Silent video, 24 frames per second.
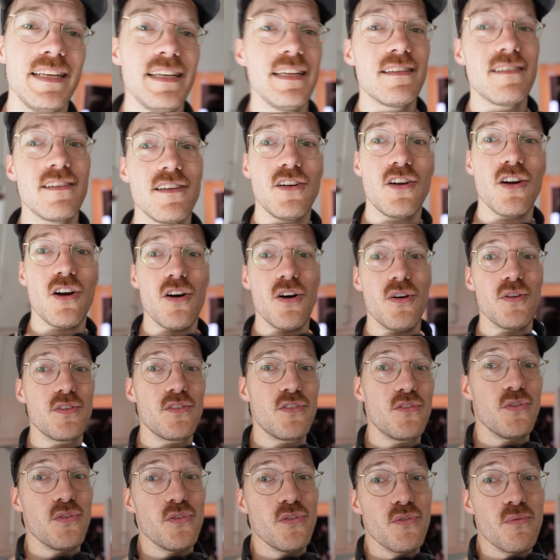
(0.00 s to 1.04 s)
need to go
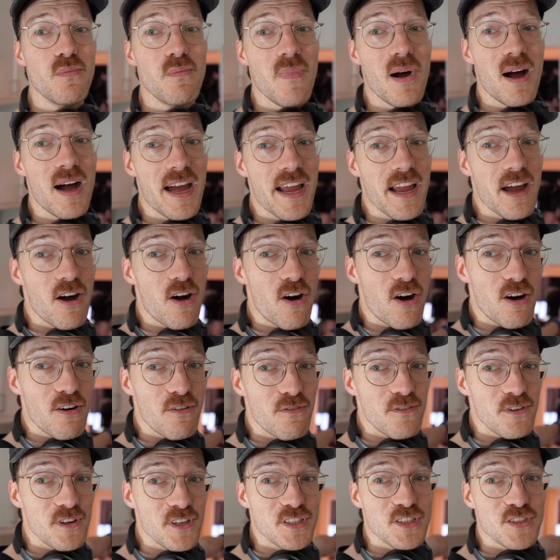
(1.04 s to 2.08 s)
to my
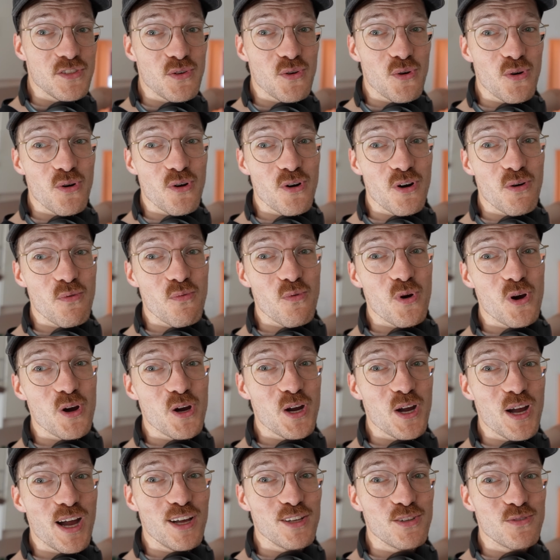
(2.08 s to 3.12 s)
office or
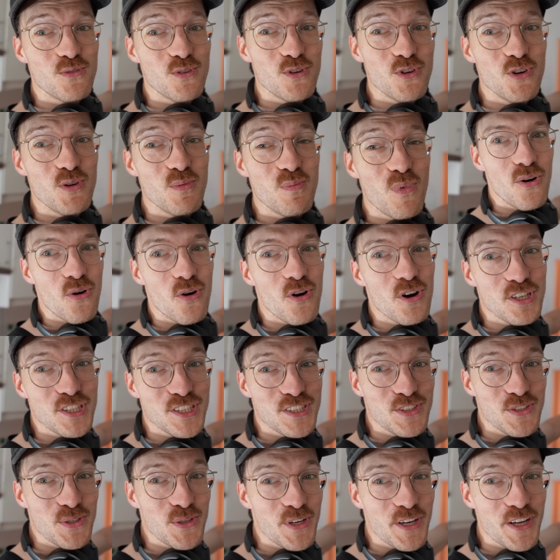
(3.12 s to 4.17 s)
workout room or
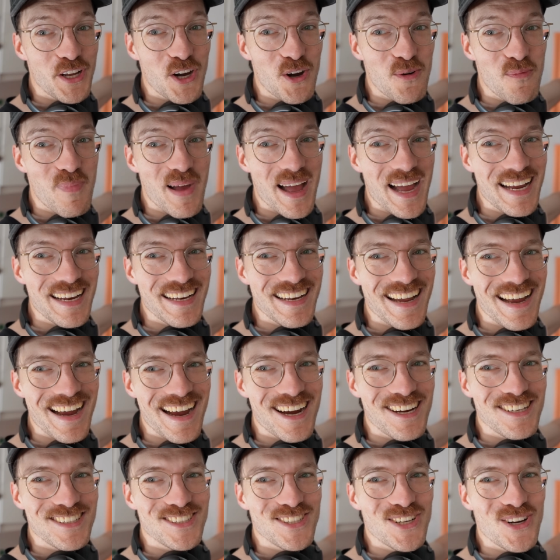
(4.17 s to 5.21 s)
studio back
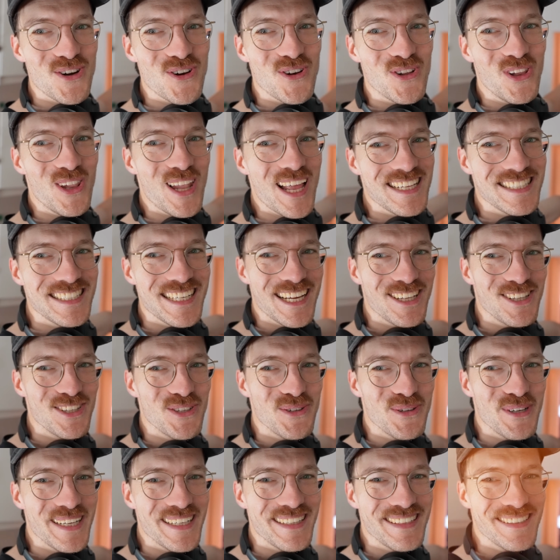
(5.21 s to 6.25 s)
there. So let's get
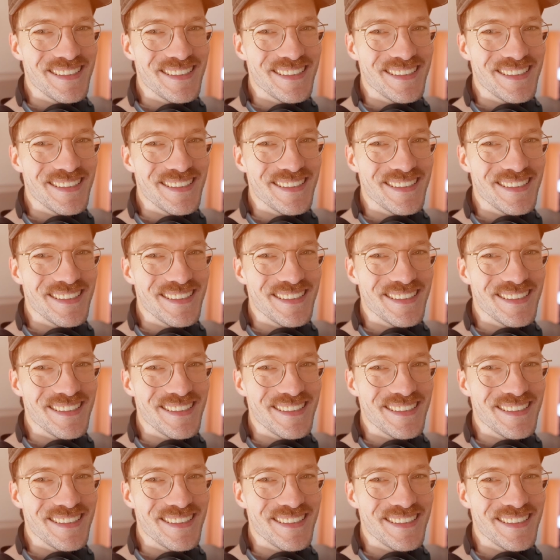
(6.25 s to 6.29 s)
to it.